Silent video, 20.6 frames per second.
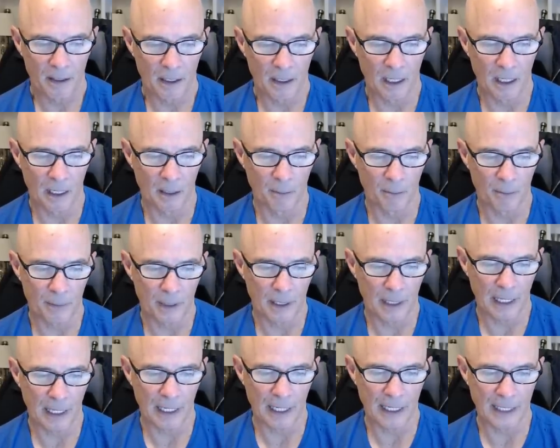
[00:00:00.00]
um,
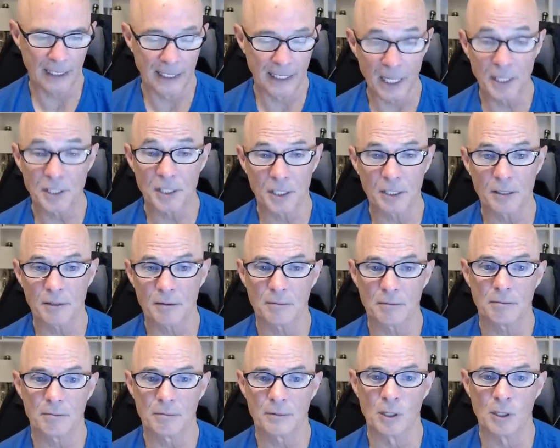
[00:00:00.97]
and it doesn't
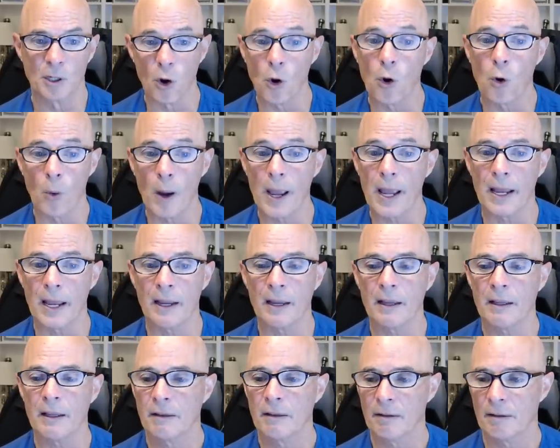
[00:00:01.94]
go
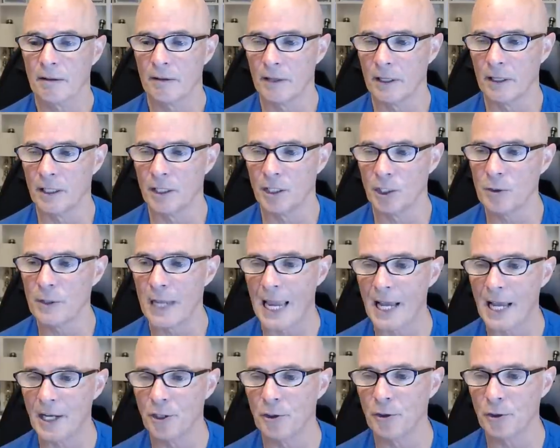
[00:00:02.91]
away, then you
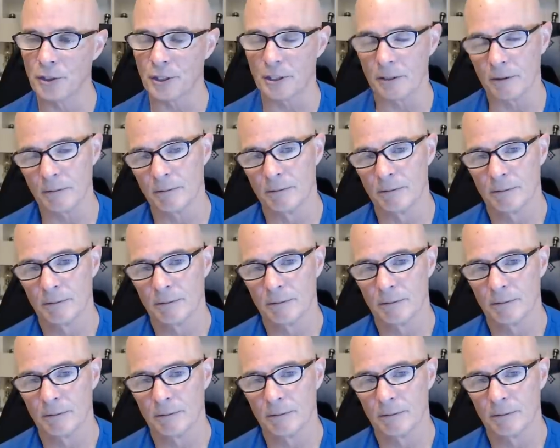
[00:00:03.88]
can use it.